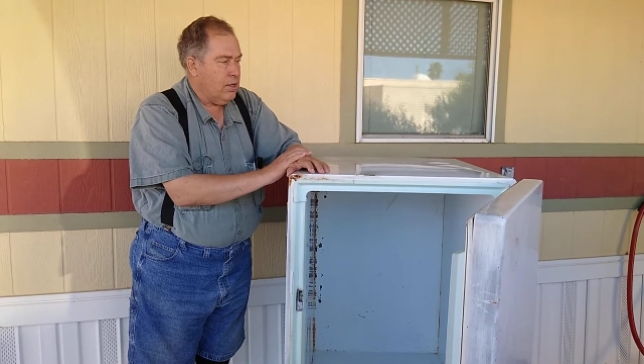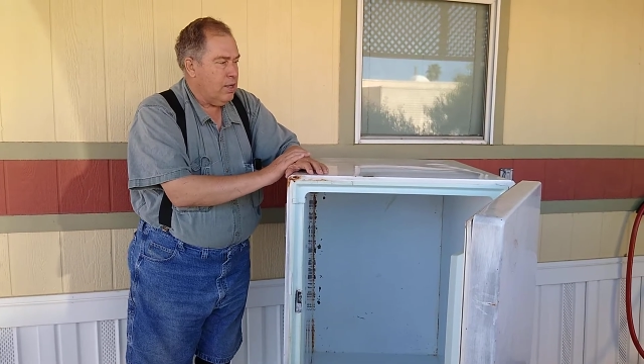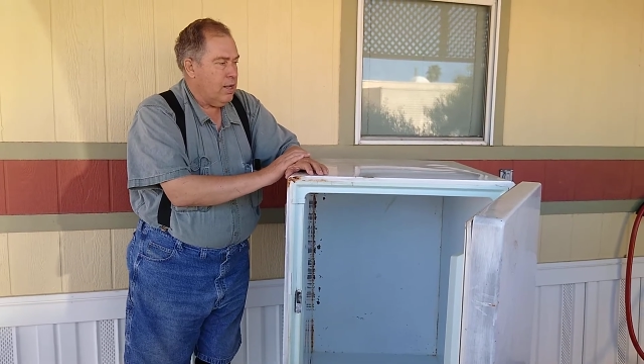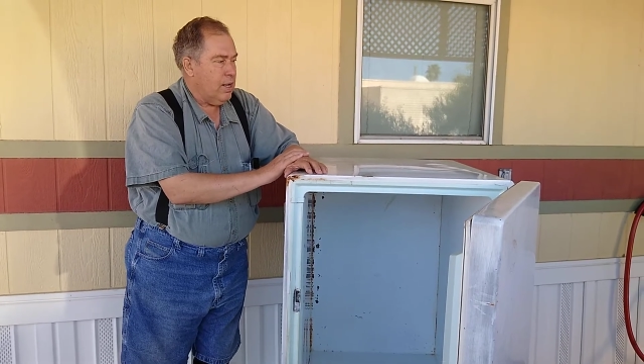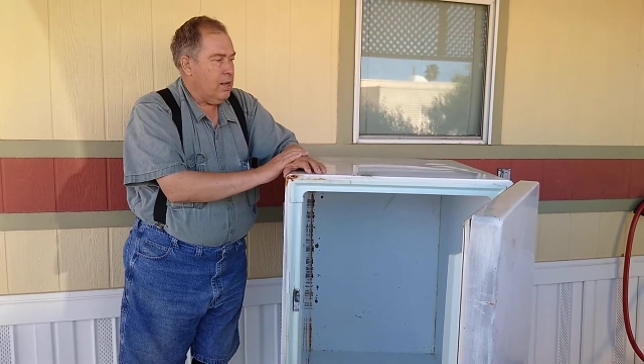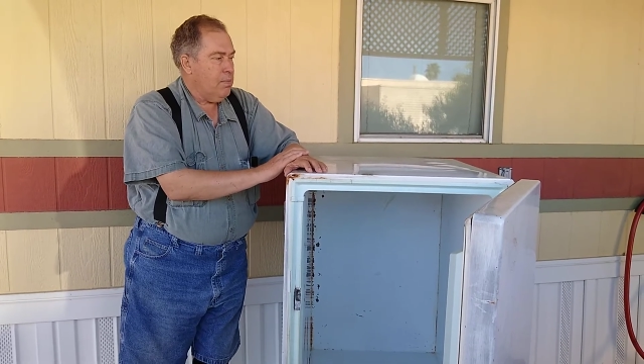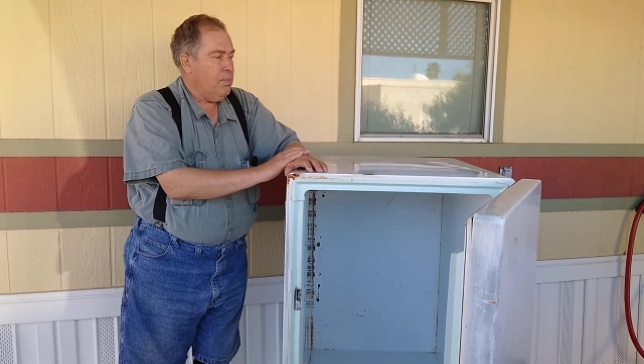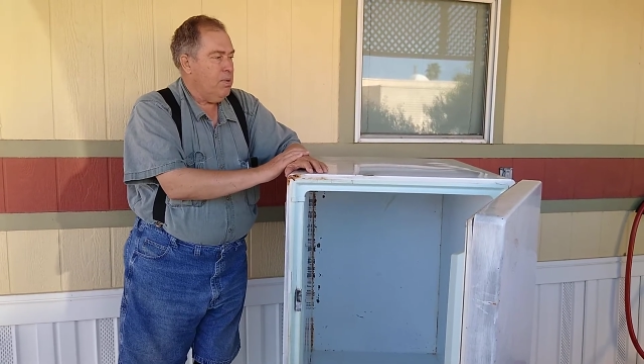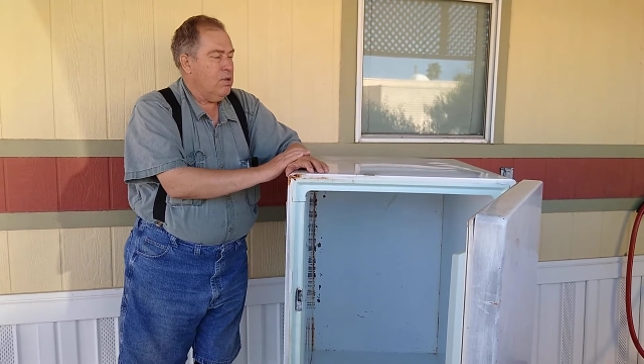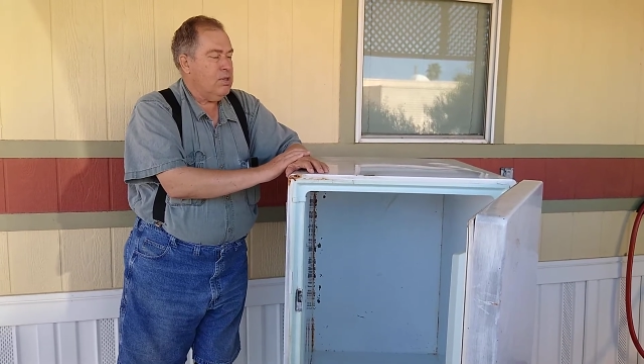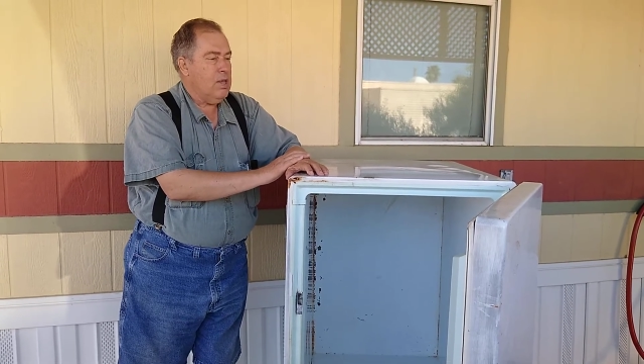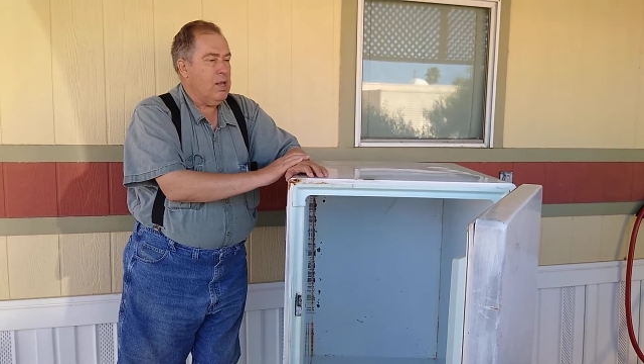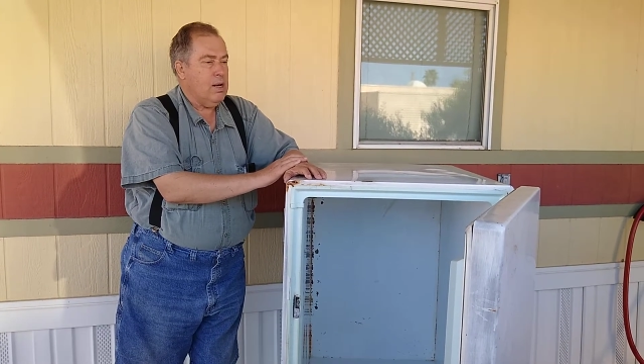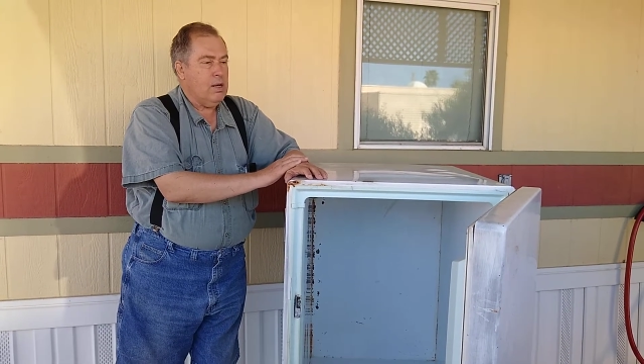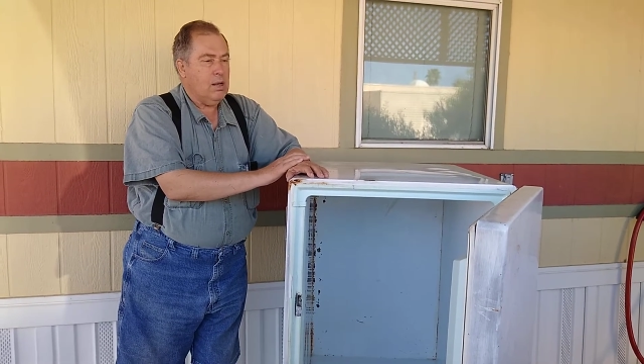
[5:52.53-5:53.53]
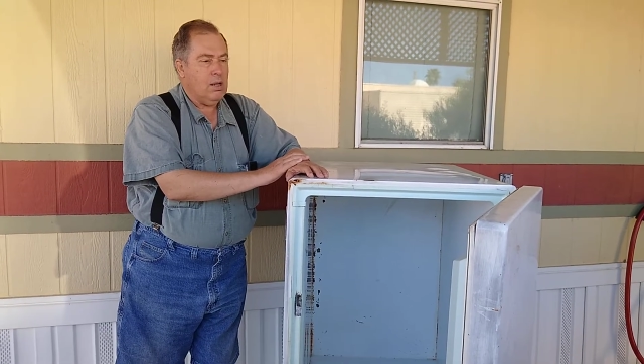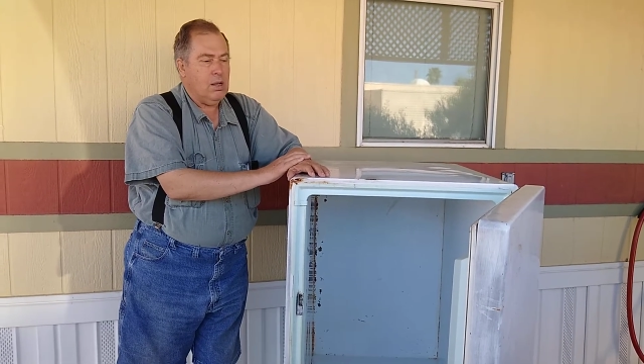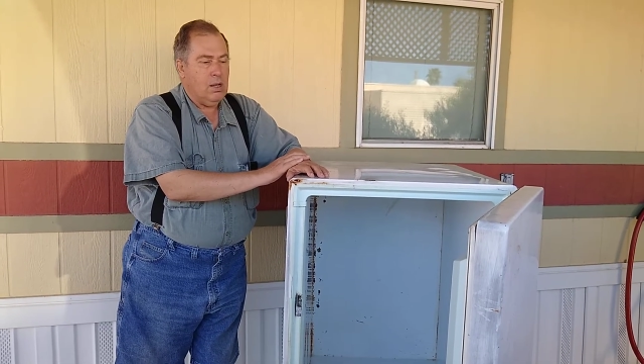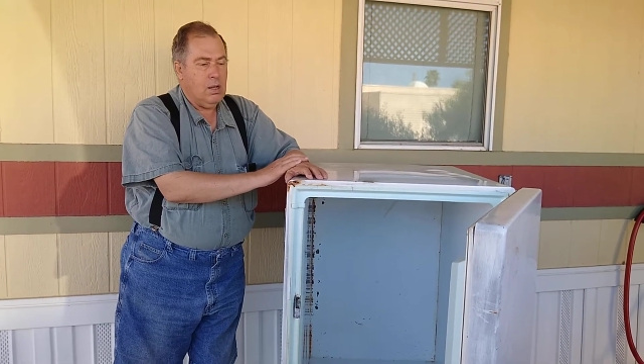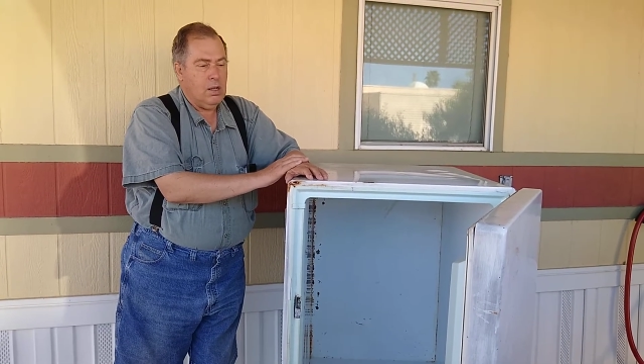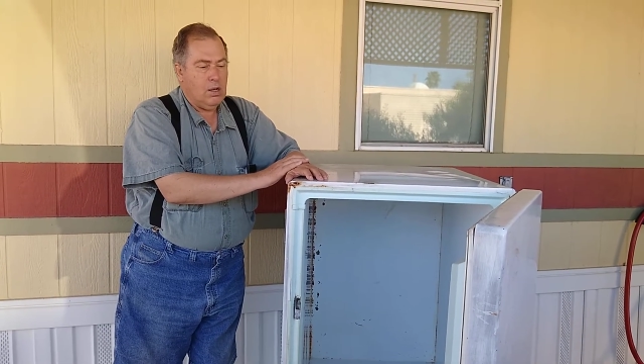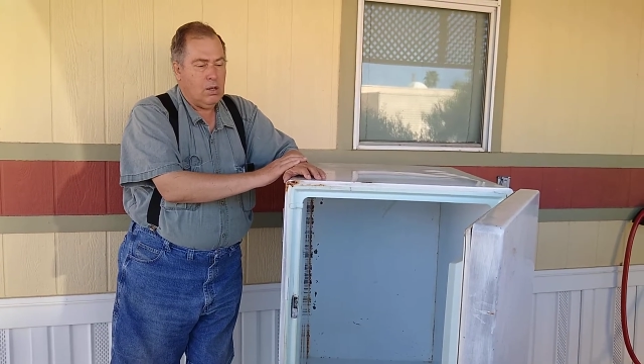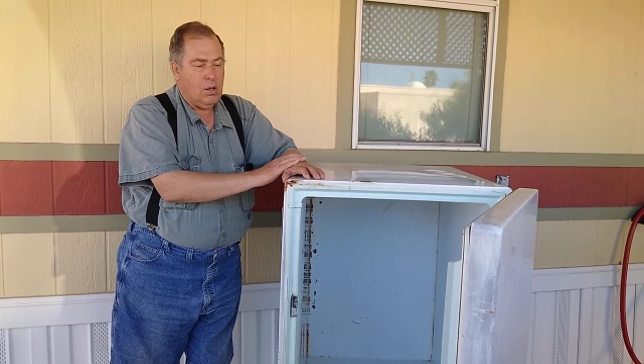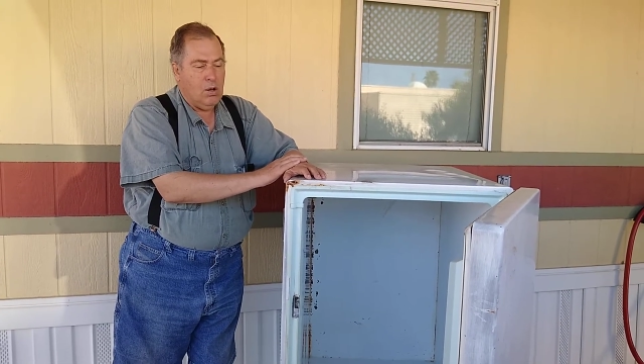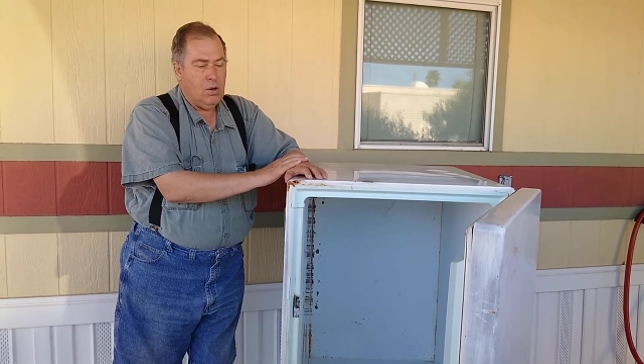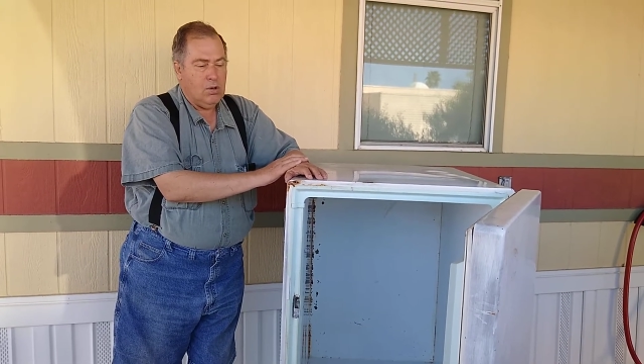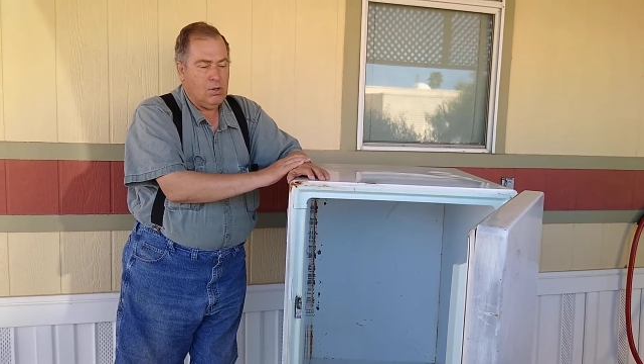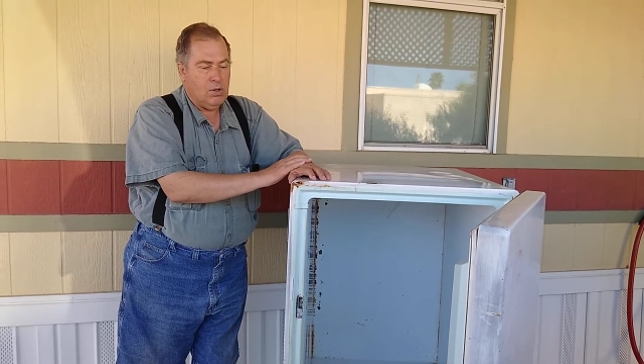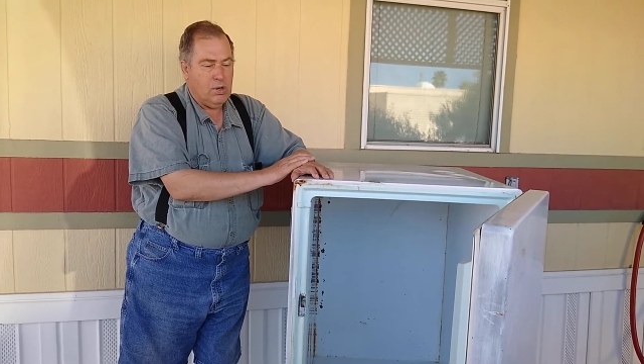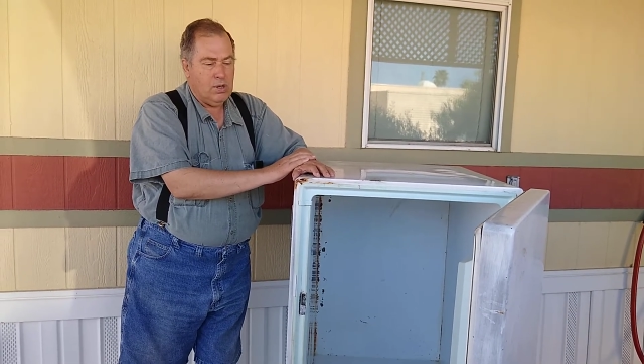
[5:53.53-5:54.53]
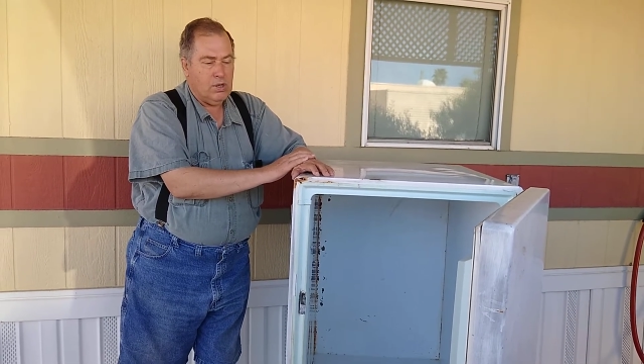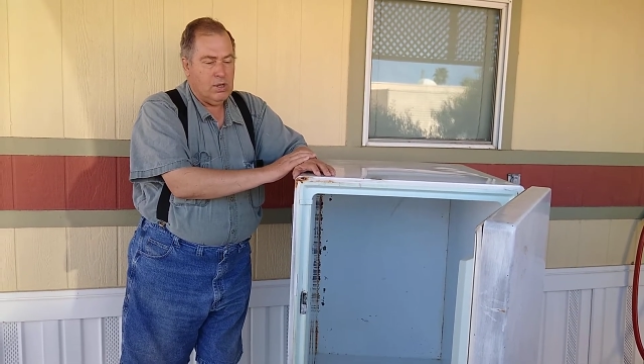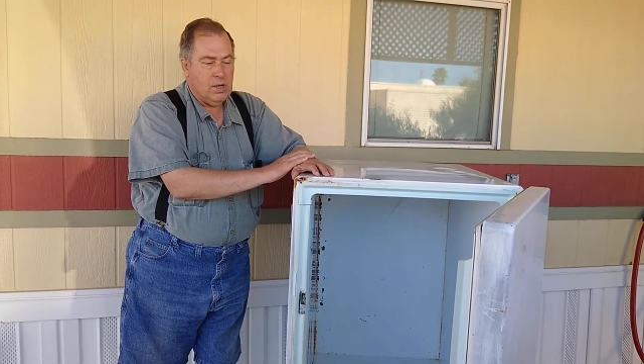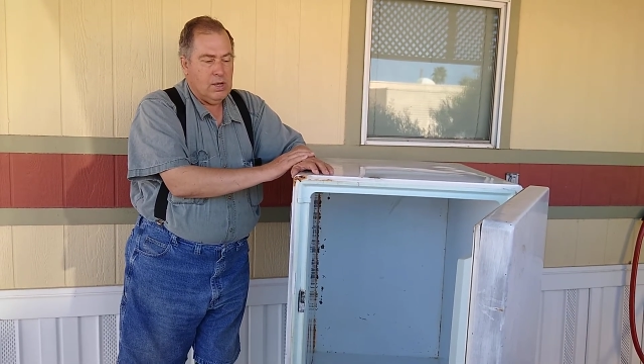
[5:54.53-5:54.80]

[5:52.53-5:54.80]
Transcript: and built that enclosure